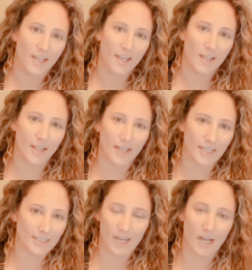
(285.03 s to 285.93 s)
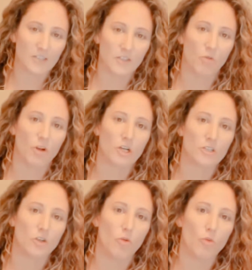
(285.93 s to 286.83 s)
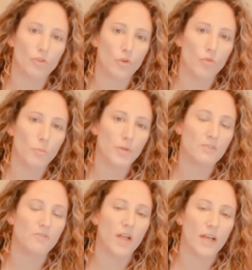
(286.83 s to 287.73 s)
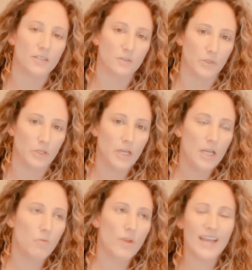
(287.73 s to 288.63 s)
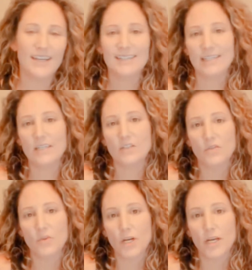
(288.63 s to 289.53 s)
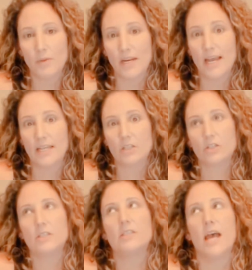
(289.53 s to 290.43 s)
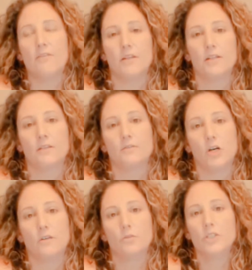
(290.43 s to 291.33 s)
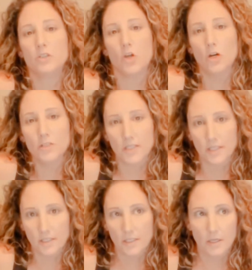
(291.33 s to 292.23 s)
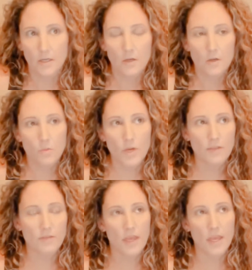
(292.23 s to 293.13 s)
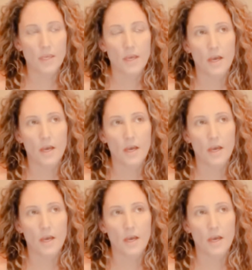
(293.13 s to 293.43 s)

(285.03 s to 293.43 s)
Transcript: like, it's not going to work. So we're pretty flexible. We had ideas for it, but it has definitely evolved. We started with a